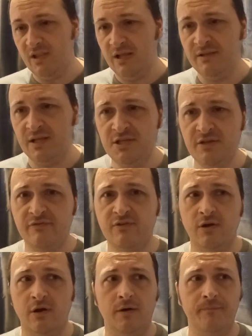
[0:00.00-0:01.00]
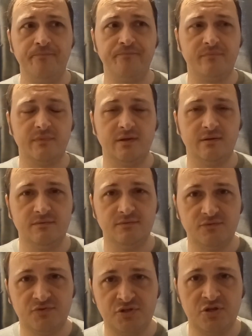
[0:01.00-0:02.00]
And then you've got
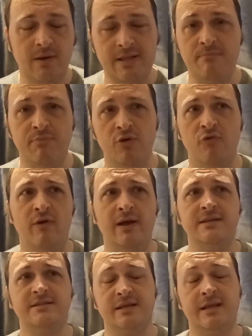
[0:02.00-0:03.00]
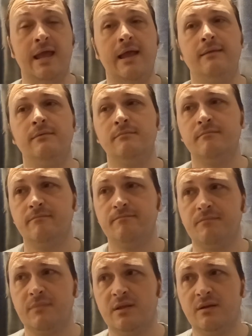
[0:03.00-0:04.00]
two added Blu-rays, again,
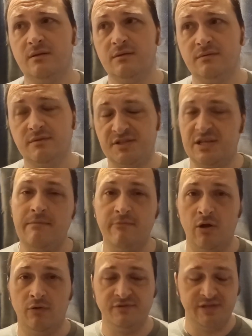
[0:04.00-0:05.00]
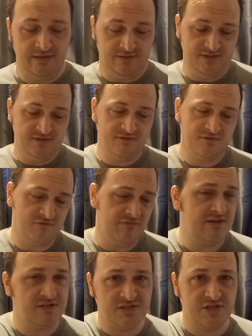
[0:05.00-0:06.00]
same contents.
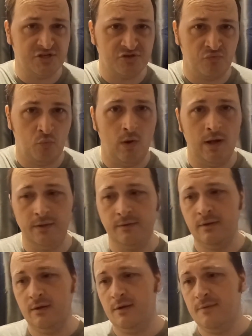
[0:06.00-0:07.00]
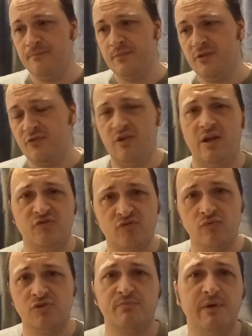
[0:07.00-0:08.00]
Director's Edition on one,
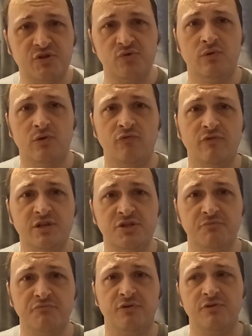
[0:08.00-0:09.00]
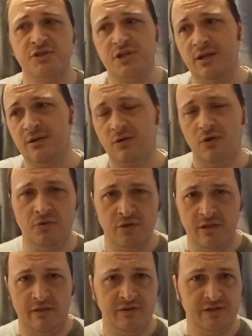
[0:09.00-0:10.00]
theatrical special longer edition branching on
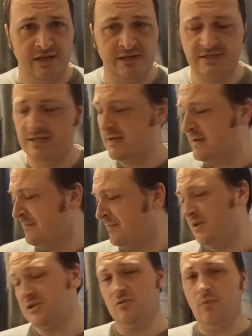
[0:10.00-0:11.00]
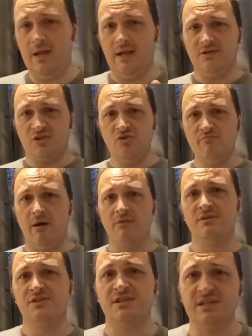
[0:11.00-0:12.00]
another disc. So we get two
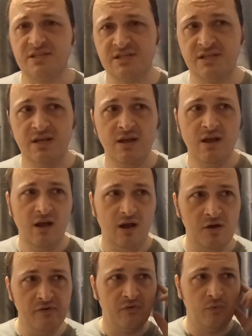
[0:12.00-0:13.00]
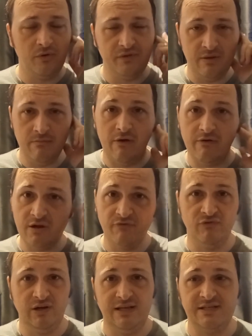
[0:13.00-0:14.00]
bonus discs over what the
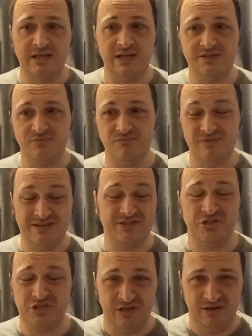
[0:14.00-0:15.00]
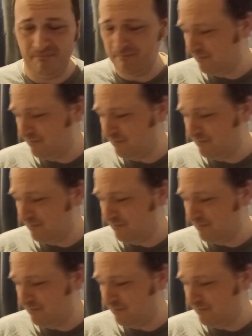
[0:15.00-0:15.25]
American release has, and that's a shame.